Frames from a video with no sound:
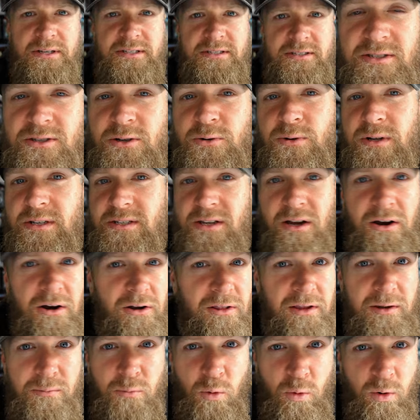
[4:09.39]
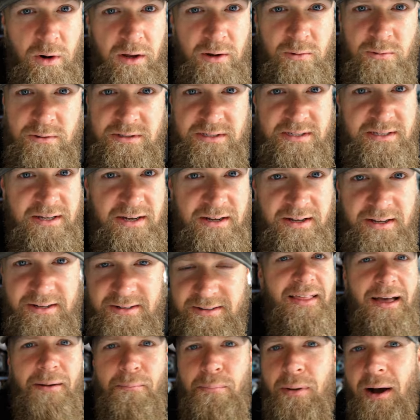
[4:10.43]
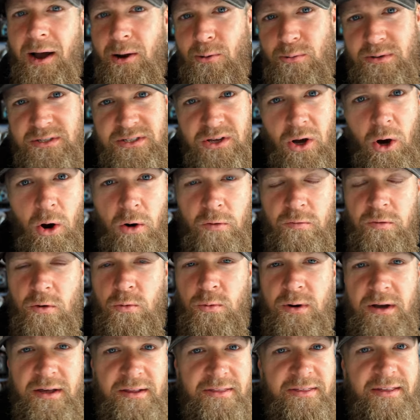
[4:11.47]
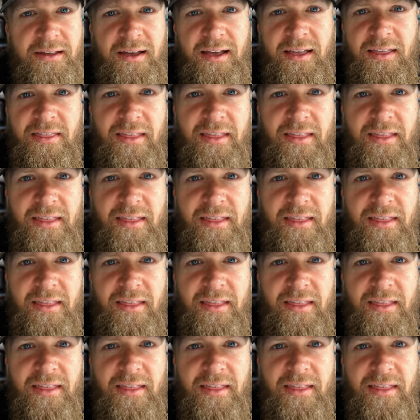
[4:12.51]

As soon as early morning was done, that bite was over with.